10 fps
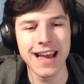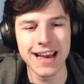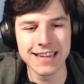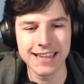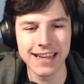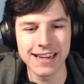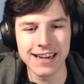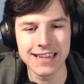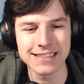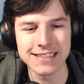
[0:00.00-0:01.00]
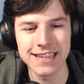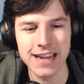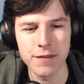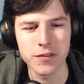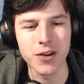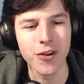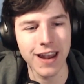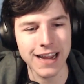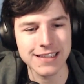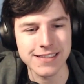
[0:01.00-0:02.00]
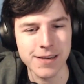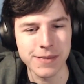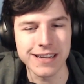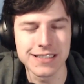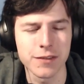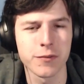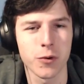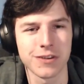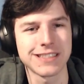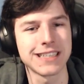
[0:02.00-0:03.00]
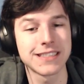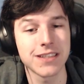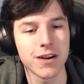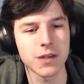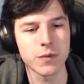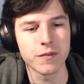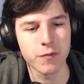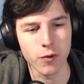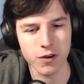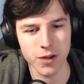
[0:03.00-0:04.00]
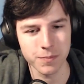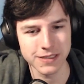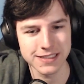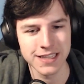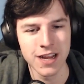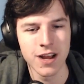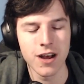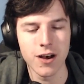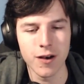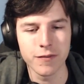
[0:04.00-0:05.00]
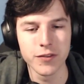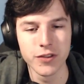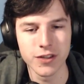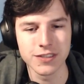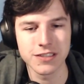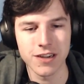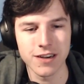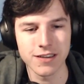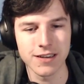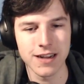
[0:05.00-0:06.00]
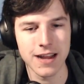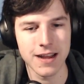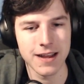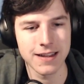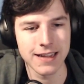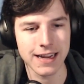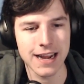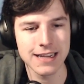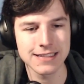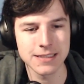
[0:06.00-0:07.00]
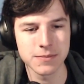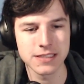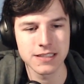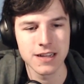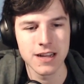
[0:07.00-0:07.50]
And here I see that I have the collector because of course I start with 4 copies of non-starter deck items.